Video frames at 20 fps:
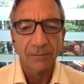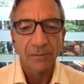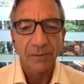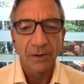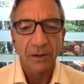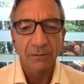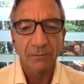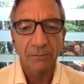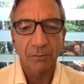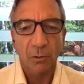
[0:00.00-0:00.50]

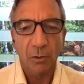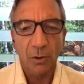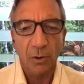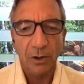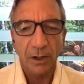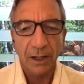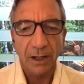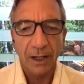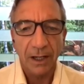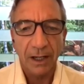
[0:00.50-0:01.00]

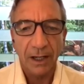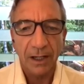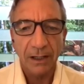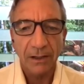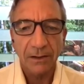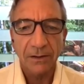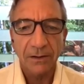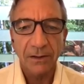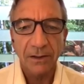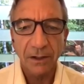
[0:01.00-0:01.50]
for
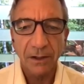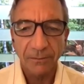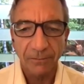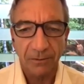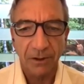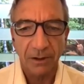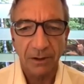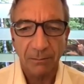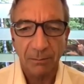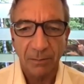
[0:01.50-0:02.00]
a
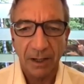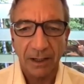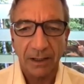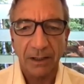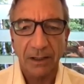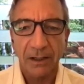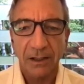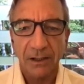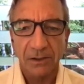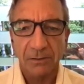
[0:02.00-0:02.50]
different
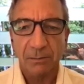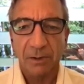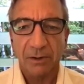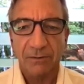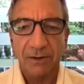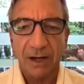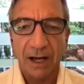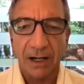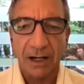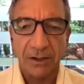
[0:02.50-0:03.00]
mechanism of
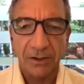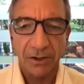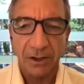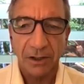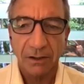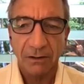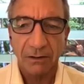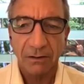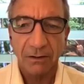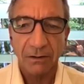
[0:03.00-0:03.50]

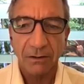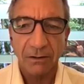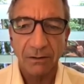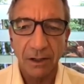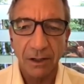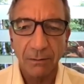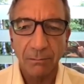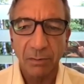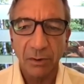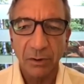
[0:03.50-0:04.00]
action
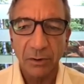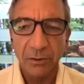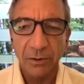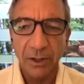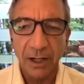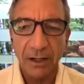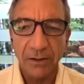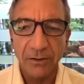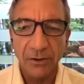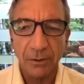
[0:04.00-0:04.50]
than balloon
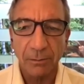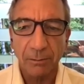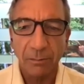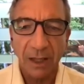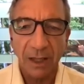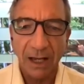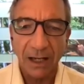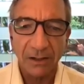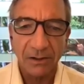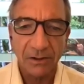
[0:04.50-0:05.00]

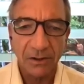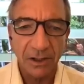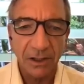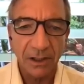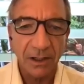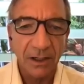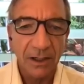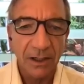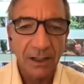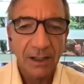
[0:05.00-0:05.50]
angioplasty
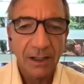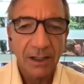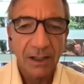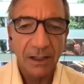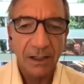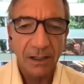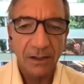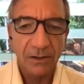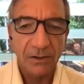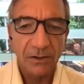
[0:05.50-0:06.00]

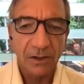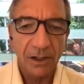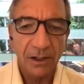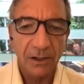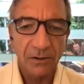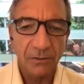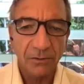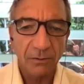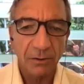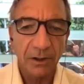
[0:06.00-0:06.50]

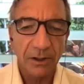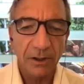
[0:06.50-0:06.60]
is really